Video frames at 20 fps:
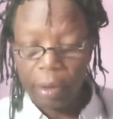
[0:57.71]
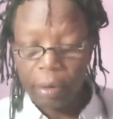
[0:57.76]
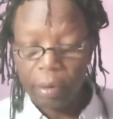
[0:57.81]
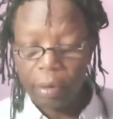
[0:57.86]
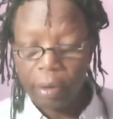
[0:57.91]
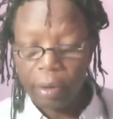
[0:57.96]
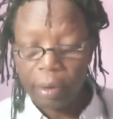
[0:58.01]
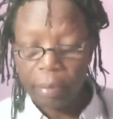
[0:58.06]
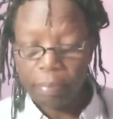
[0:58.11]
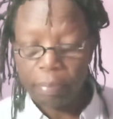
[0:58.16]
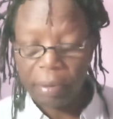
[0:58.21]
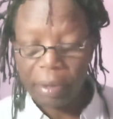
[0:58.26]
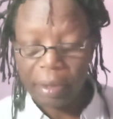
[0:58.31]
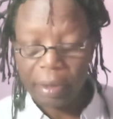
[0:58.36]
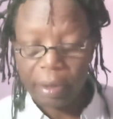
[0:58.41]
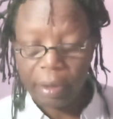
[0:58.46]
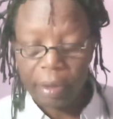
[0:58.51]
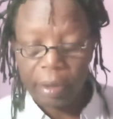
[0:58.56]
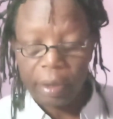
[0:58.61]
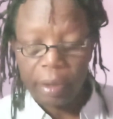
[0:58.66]
don't
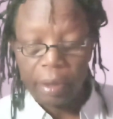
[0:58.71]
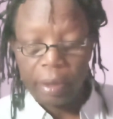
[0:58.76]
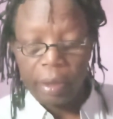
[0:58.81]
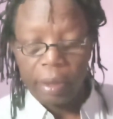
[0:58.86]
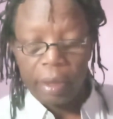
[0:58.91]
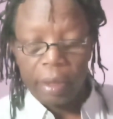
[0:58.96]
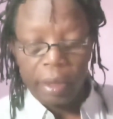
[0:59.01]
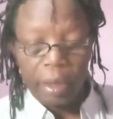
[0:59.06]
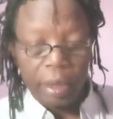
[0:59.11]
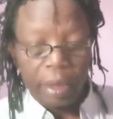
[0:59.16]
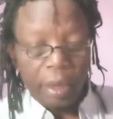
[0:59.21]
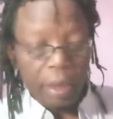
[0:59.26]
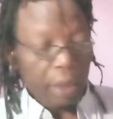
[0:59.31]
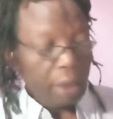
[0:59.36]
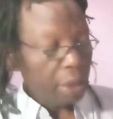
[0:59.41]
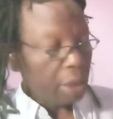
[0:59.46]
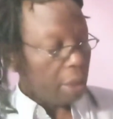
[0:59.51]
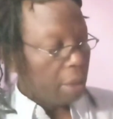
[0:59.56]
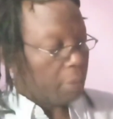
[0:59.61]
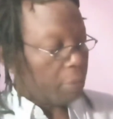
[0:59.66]
repeat.
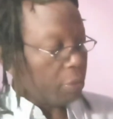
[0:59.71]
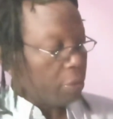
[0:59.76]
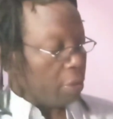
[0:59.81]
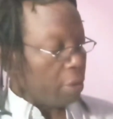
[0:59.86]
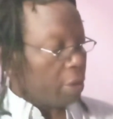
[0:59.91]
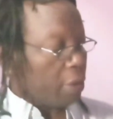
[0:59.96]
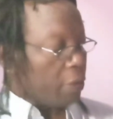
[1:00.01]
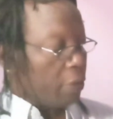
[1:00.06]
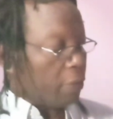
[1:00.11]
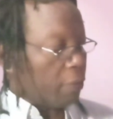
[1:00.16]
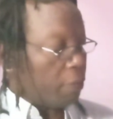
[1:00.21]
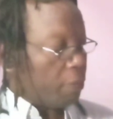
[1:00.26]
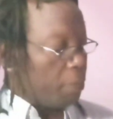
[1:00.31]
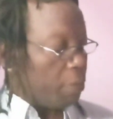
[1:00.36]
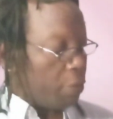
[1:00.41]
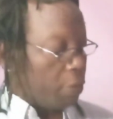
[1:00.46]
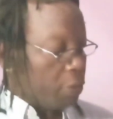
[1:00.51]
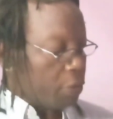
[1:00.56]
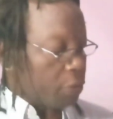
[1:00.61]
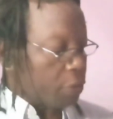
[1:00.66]
I'm talking of
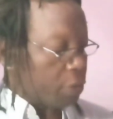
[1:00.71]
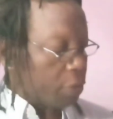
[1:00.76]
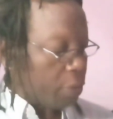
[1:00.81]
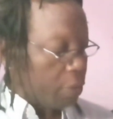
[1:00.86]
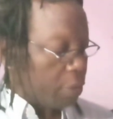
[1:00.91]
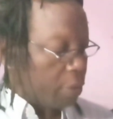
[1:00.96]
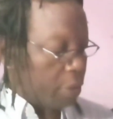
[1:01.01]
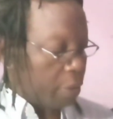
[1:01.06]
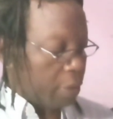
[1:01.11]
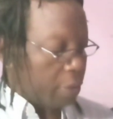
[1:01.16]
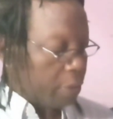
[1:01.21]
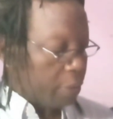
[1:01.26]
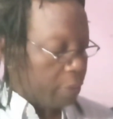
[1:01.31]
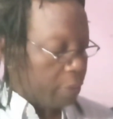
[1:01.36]
boson.